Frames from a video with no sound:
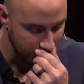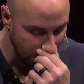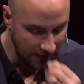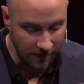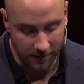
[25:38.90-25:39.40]

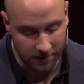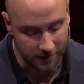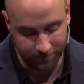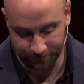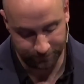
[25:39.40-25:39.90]
And then
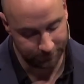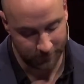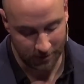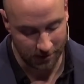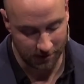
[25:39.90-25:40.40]
listen
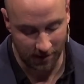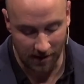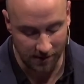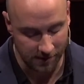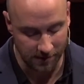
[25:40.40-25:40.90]
to the
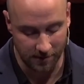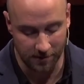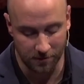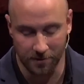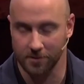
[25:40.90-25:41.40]
silence and the
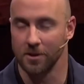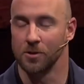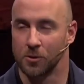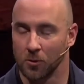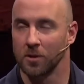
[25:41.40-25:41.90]
stillness.
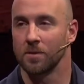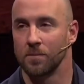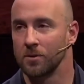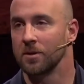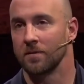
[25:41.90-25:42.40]
Enjoy the
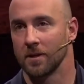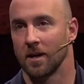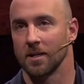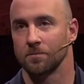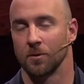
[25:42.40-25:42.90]
beauty of the
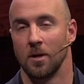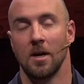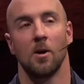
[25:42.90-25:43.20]
gospel.